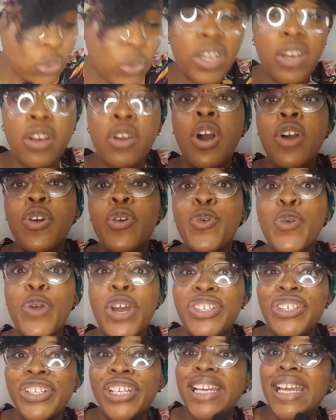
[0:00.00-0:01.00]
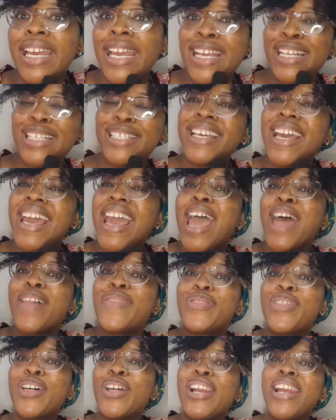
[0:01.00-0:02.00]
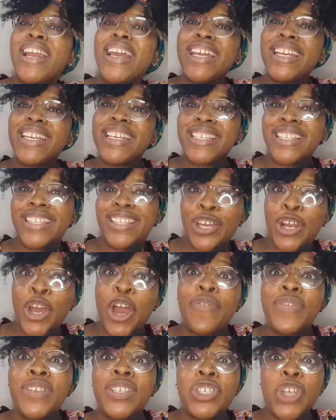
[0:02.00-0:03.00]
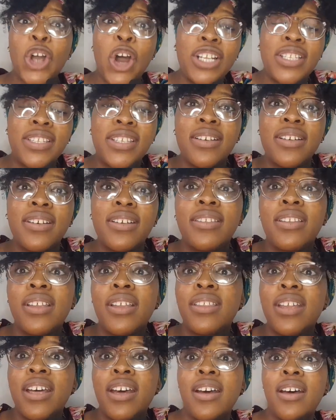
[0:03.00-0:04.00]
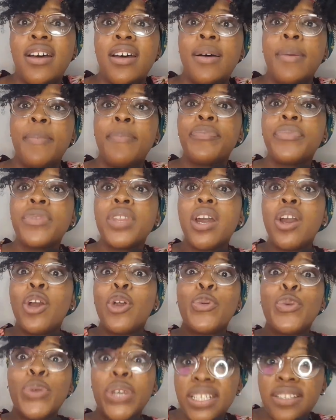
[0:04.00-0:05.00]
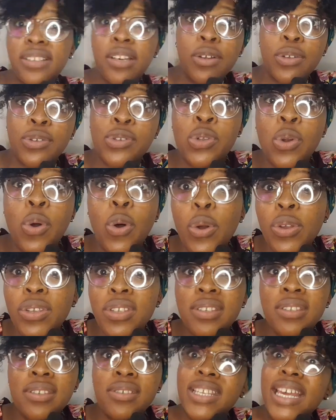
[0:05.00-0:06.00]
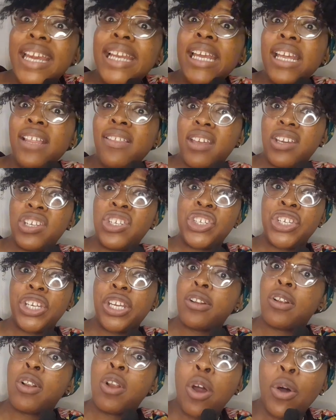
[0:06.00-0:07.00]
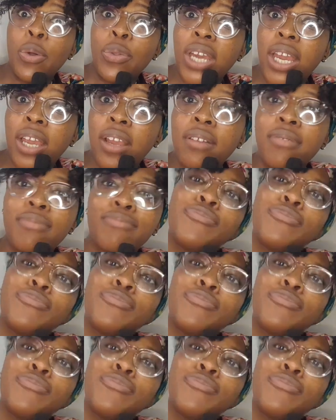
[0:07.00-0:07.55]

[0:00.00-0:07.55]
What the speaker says: want to congratulate the ladies that have started the retail stores selling the Shein clothing.